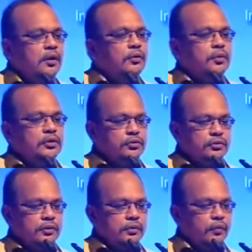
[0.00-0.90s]
We use
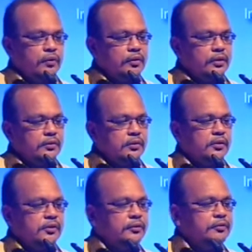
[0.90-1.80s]
a
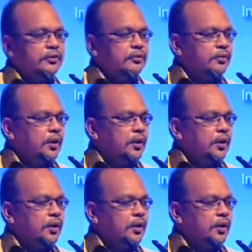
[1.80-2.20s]
wavelet derivative,